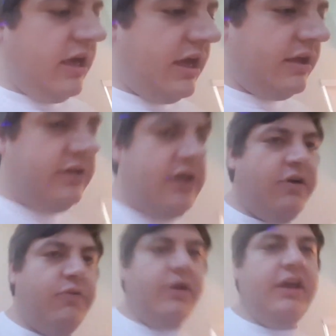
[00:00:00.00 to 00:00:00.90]
and
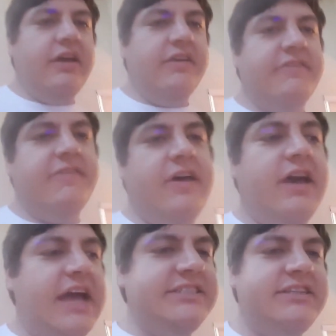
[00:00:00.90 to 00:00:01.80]
Rias,
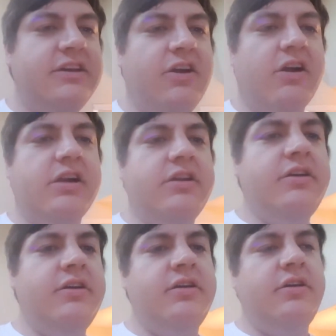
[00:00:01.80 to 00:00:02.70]
the SD
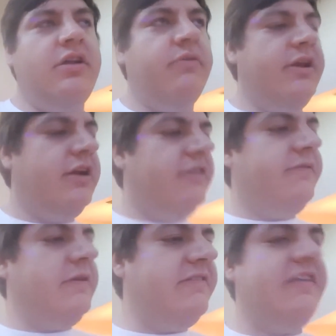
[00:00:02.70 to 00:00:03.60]
card readers
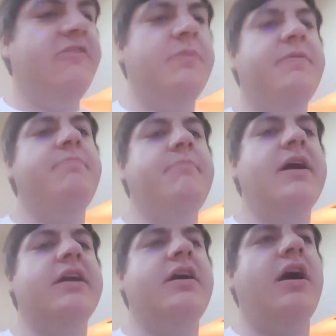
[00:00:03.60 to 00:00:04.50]
for those things, but
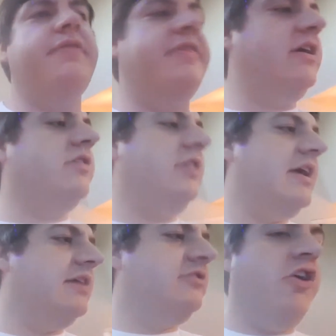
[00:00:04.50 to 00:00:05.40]
my god, they are
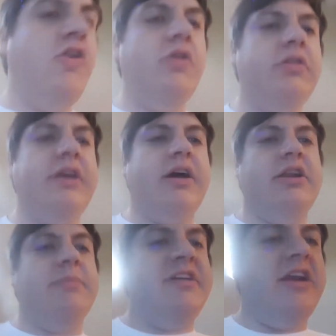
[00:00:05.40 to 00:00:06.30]
like totally
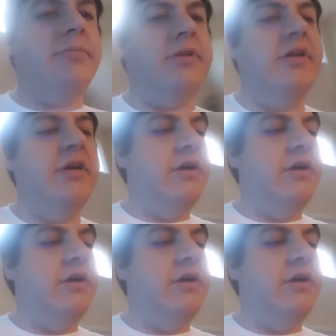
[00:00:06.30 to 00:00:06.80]
unobtainable.